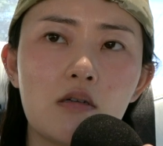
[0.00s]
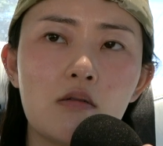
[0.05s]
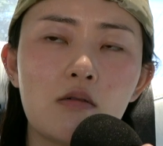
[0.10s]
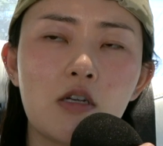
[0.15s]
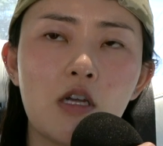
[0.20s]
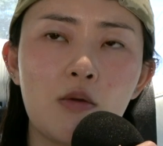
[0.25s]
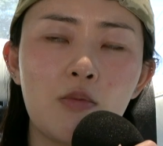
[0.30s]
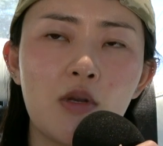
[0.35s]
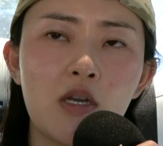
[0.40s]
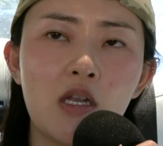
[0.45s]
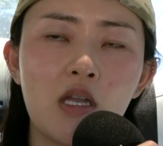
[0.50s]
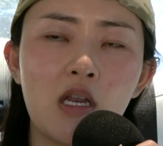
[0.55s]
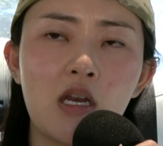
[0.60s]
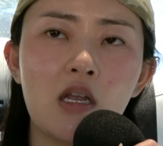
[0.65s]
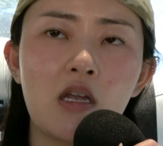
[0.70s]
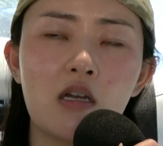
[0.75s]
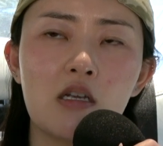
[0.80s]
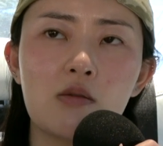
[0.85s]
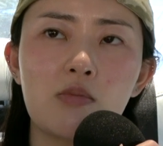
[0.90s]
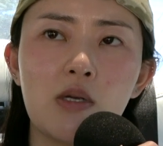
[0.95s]

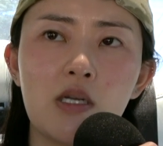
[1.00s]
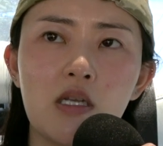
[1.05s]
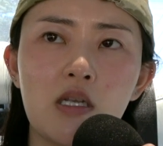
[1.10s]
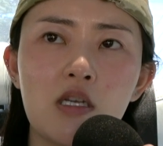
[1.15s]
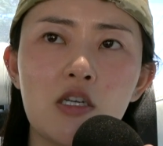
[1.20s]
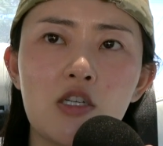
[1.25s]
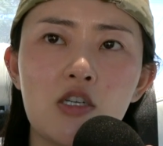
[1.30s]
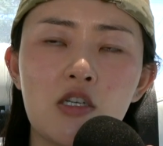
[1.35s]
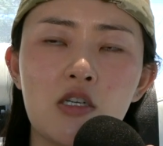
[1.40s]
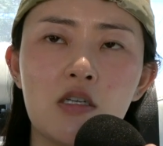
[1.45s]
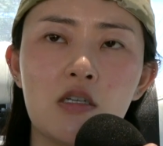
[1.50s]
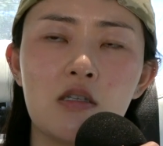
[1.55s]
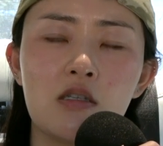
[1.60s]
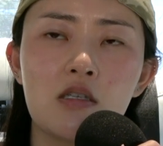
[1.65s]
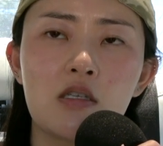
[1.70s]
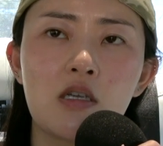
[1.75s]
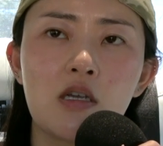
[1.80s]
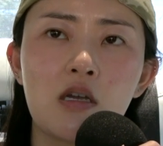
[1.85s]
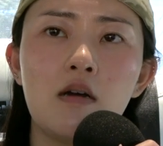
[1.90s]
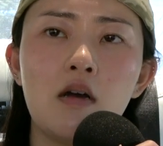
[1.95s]
communicating expectations,